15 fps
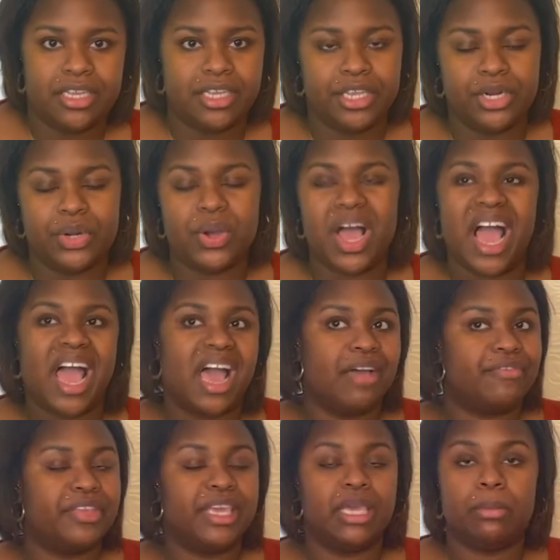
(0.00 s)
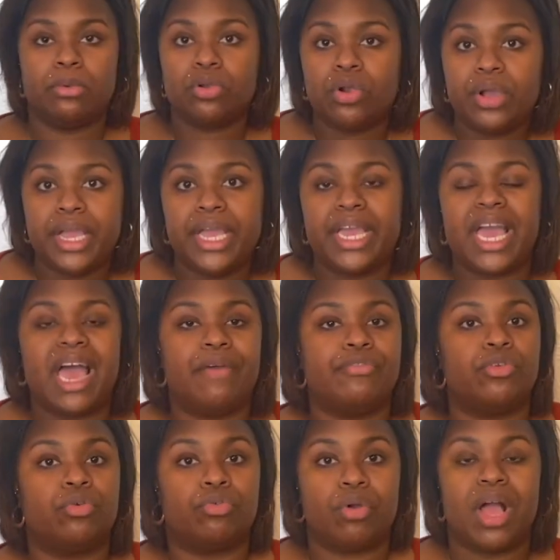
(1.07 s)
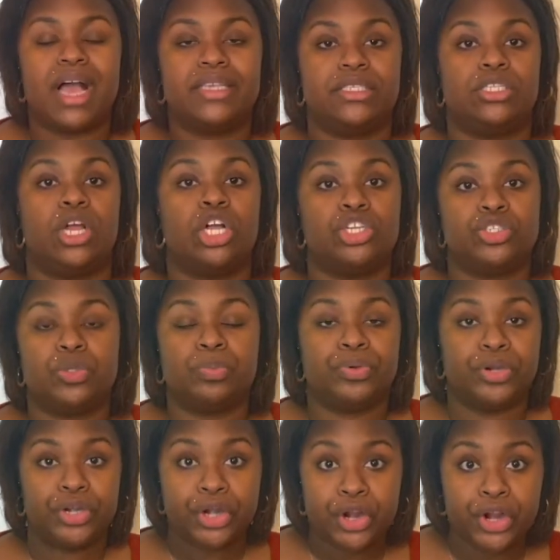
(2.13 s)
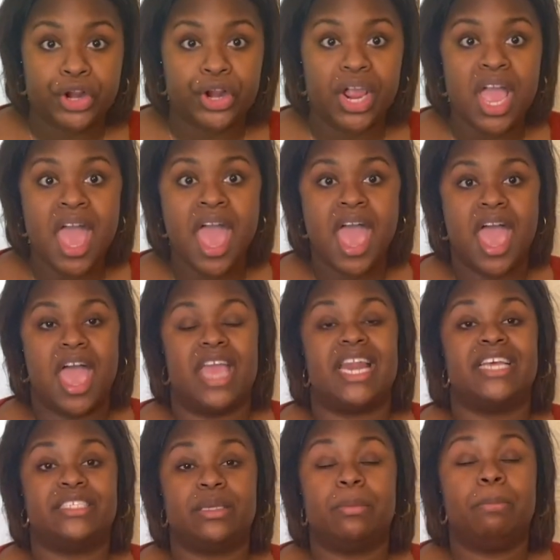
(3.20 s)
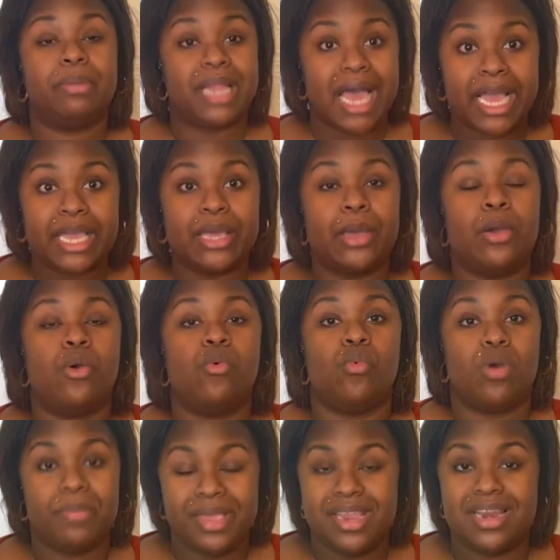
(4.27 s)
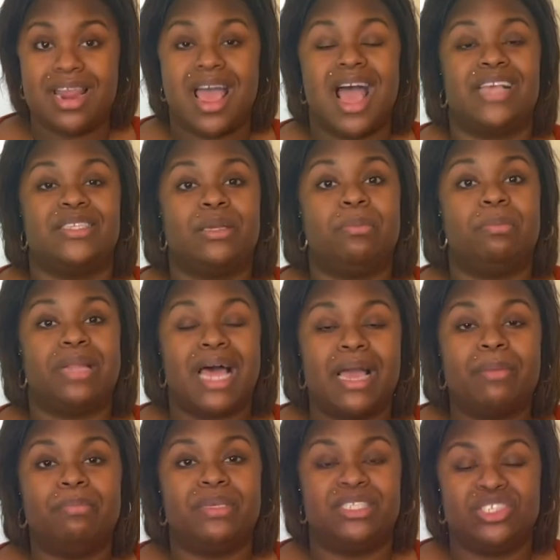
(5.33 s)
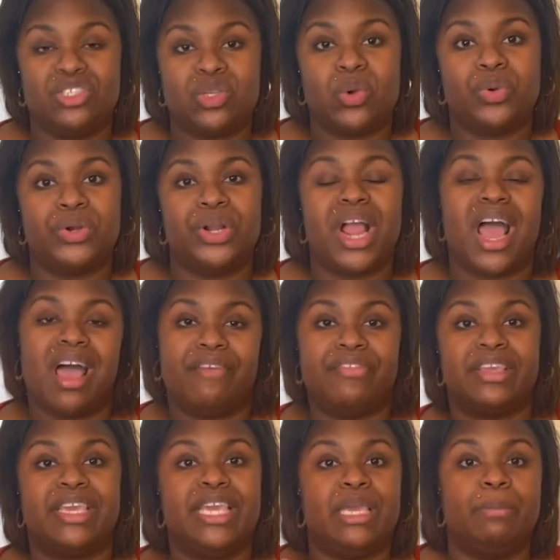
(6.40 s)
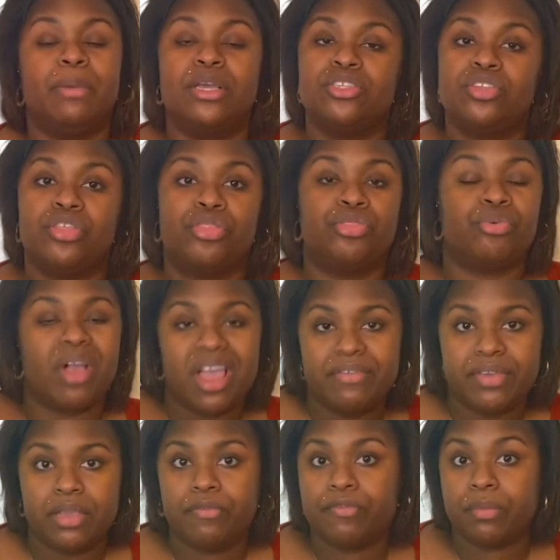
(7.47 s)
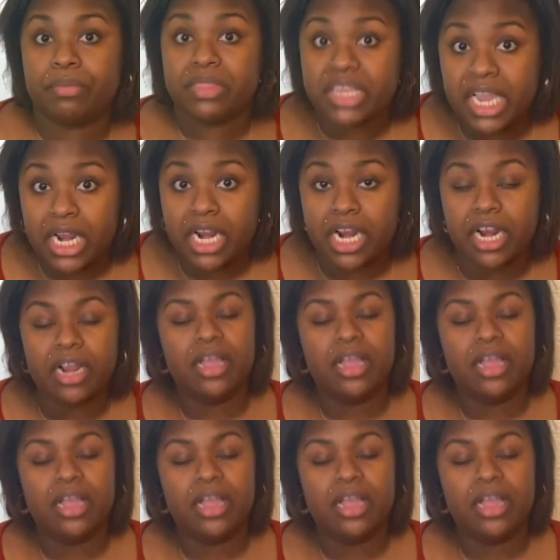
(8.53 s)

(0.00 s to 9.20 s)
You know, I have to keep growing. I have to grow as an entrepreneur and as a Black woman, as a Black business owner. I have to keep thriving from there.